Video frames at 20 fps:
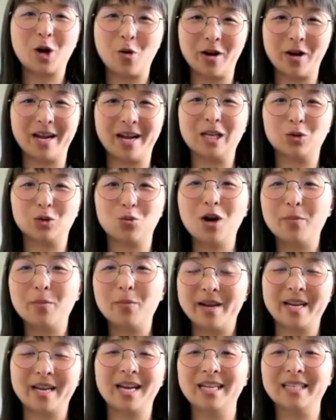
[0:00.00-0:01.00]
going as well,
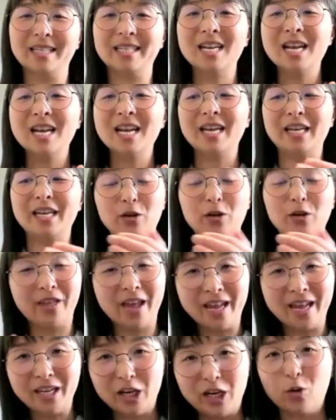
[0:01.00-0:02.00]
because
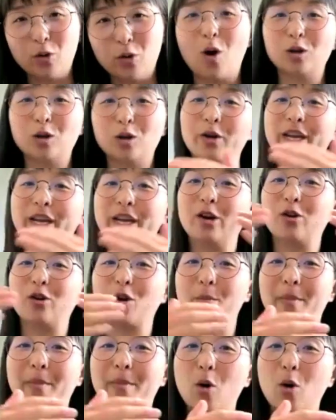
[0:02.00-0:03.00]
then you also hear
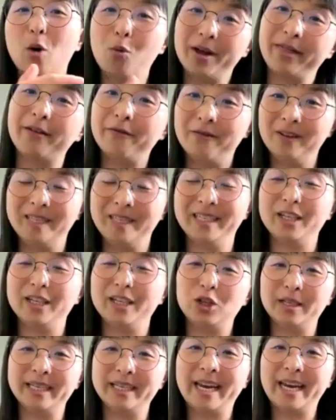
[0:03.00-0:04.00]
about what the
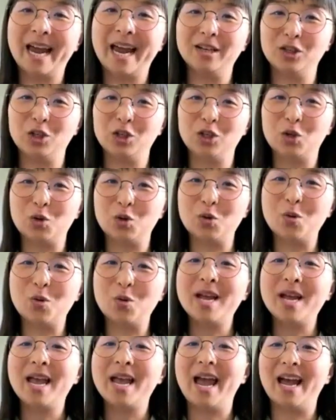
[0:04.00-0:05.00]
physicians can do.
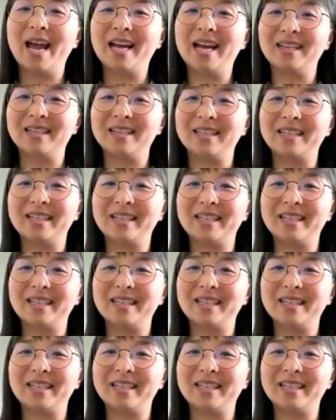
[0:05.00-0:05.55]
And